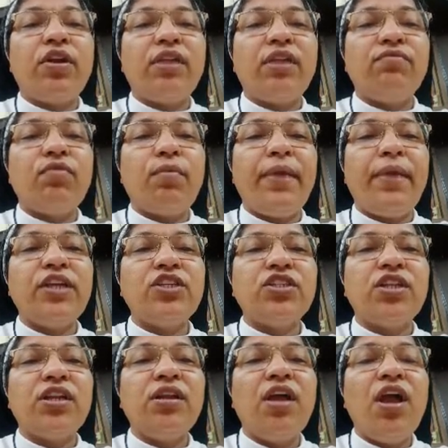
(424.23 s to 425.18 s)

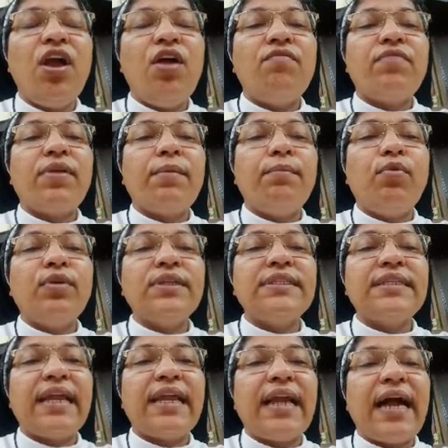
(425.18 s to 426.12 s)
information from books
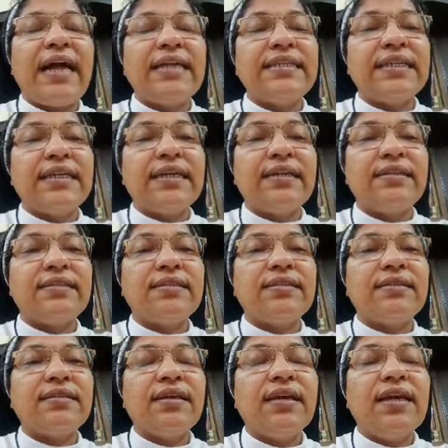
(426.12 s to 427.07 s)
and articles.